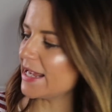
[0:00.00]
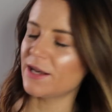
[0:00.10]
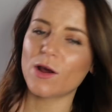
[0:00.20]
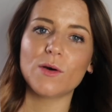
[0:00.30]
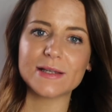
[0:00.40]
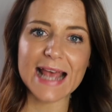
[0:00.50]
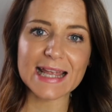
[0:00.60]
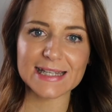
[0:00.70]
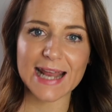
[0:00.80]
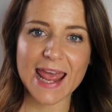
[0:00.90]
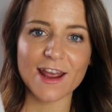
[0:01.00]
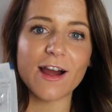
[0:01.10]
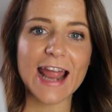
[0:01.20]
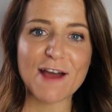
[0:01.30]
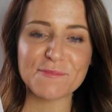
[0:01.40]
in on Saturday.
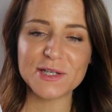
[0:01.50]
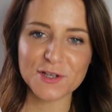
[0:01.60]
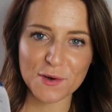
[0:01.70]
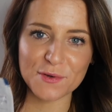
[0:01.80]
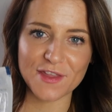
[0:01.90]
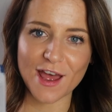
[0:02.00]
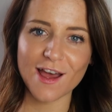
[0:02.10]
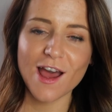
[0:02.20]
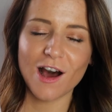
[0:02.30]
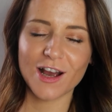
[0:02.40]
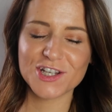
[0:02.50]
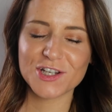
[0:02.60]
I have been told that I